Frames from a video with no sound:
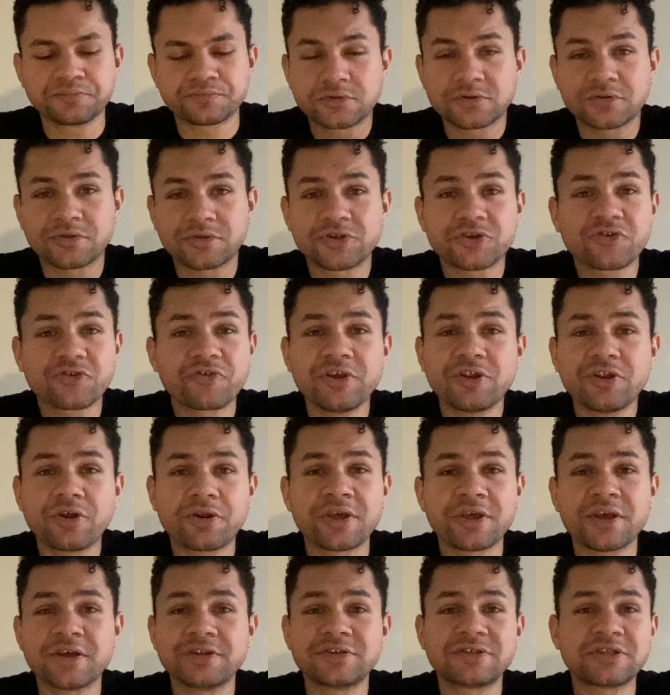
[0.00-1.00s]
The screen on
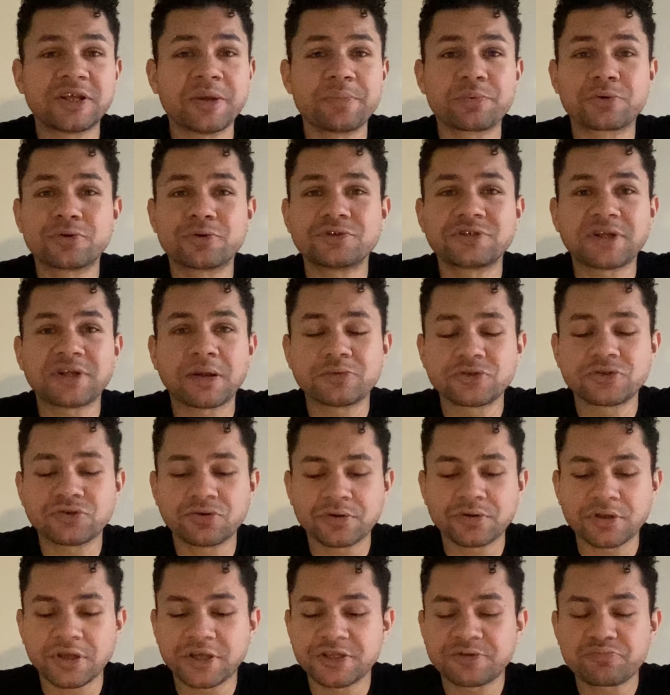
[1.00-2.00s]
here is typical
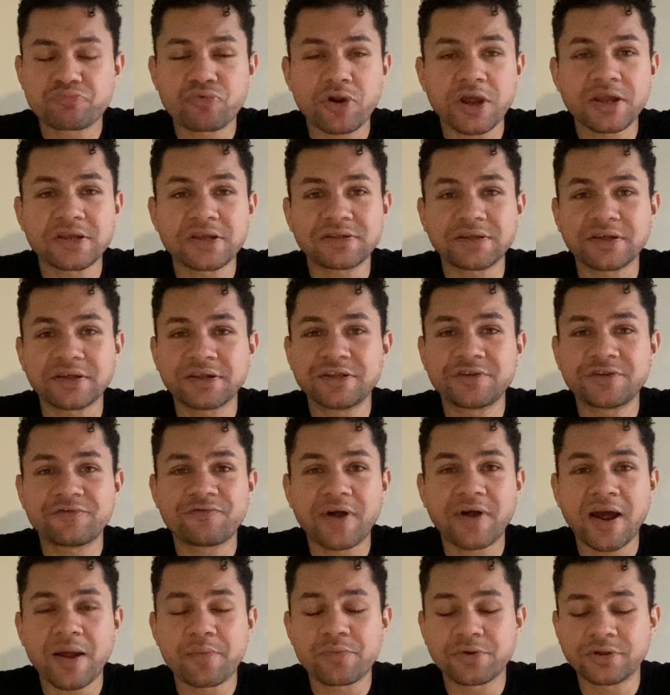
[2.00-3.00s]
Samsung. It's bright and it's
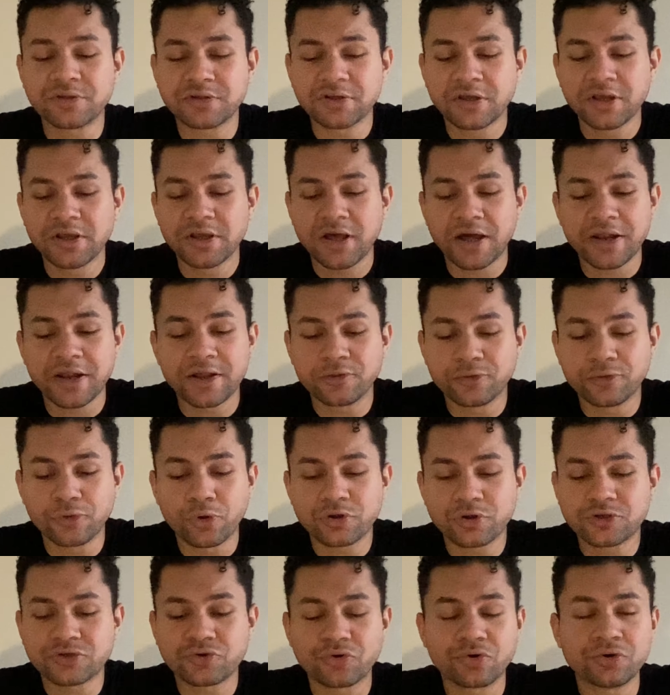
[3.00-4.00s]
vibrant and it
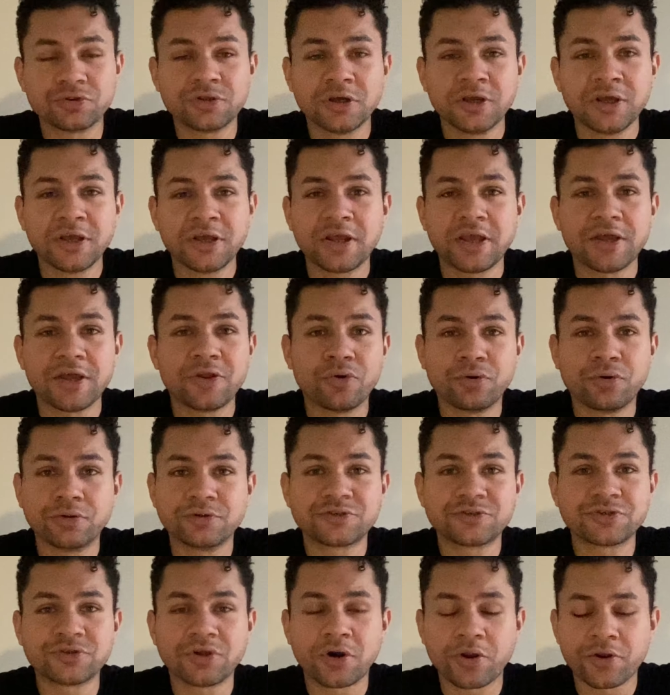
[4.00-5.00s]
looks good in all
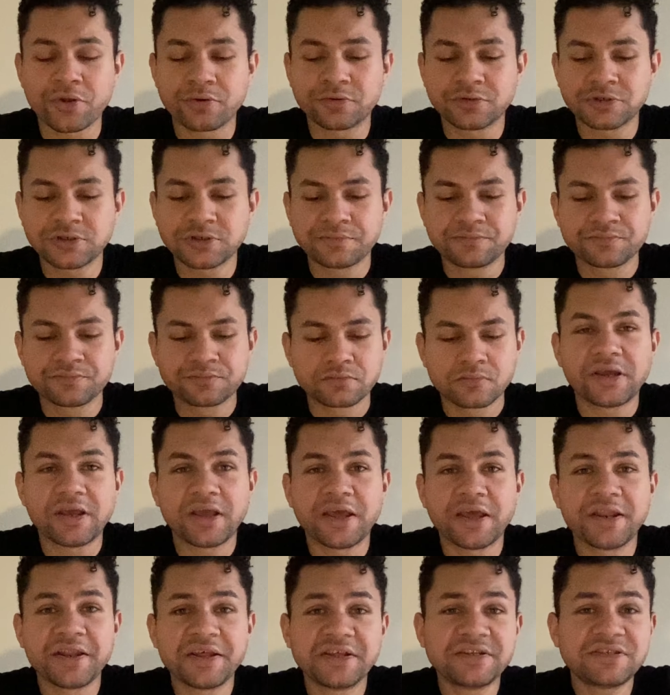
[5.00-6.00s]
scenarios.
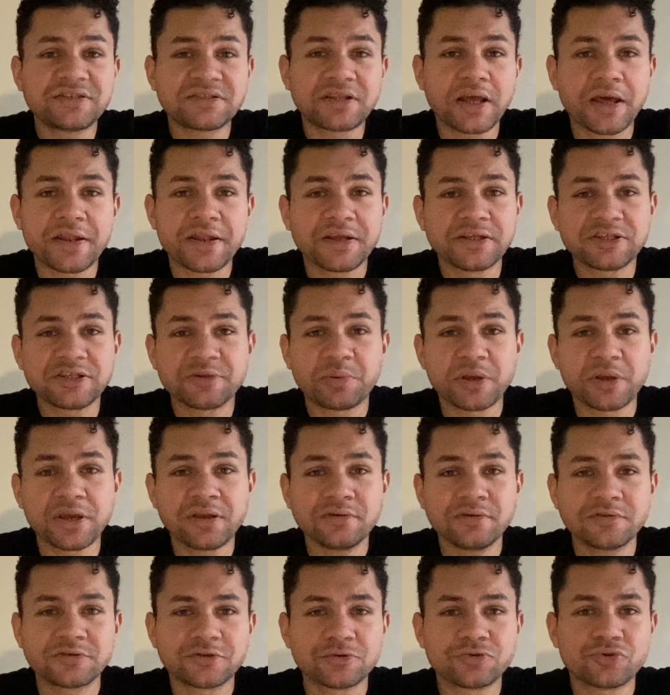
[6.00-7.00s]
It is
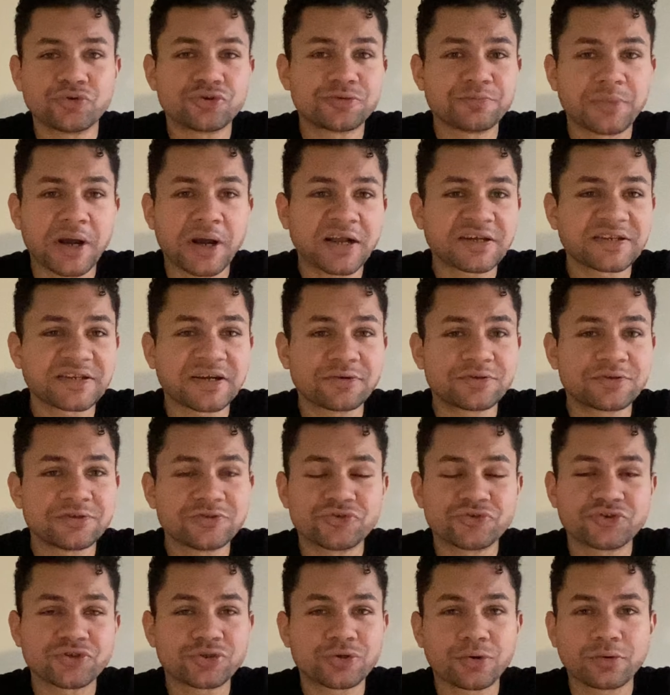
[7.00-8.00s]
1080p, so it does max out, it
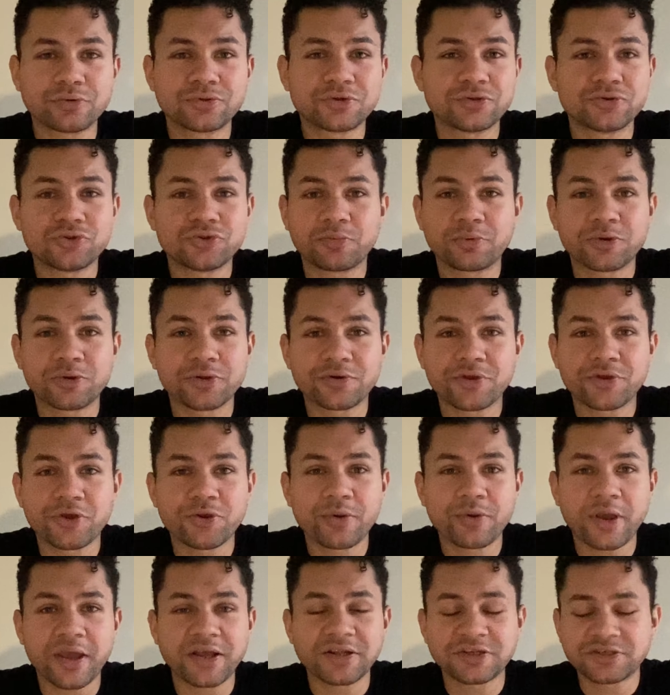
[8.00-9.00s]
doesn't go to
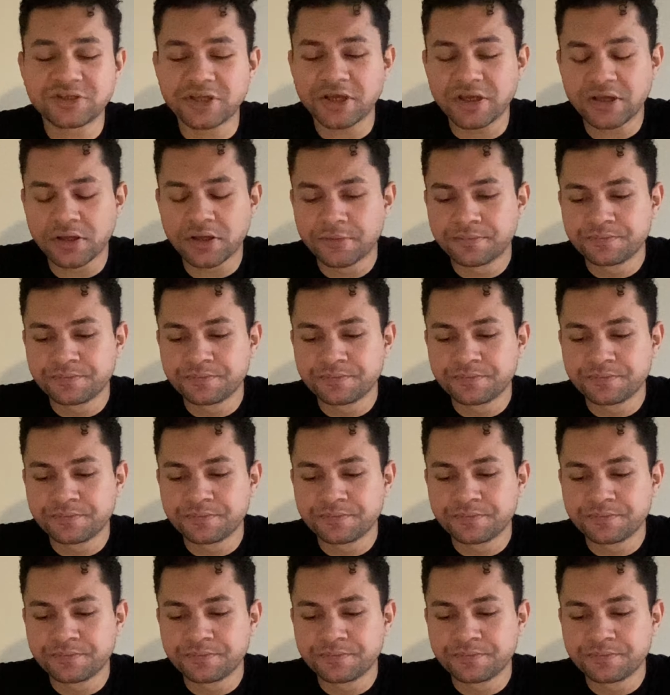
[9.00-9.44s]
WQHD,